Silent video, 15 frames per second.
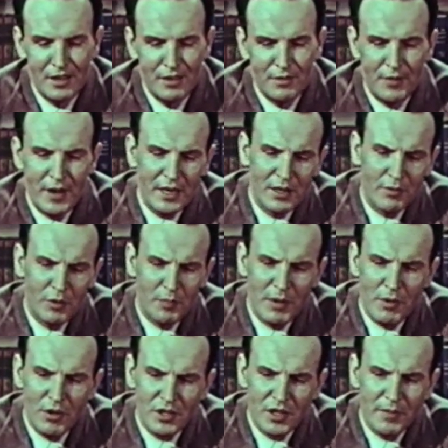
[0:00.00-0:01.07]
In fact, it would be
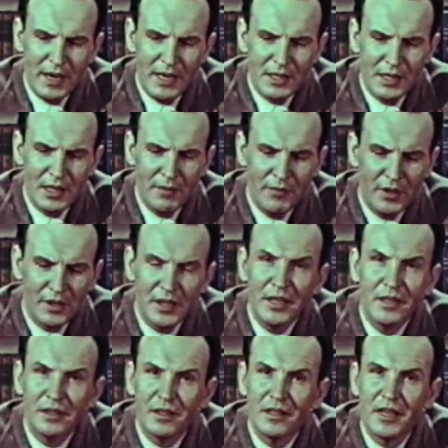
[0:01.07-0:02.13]
most amazing if it
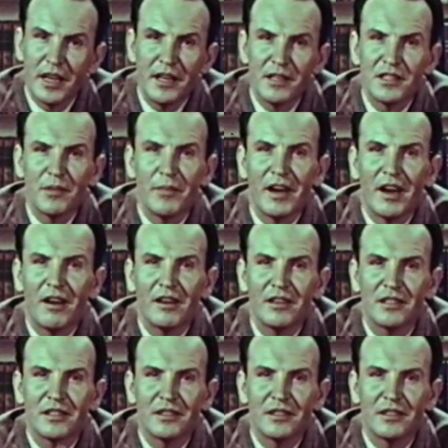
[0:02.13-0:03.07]
didn't contain some errors.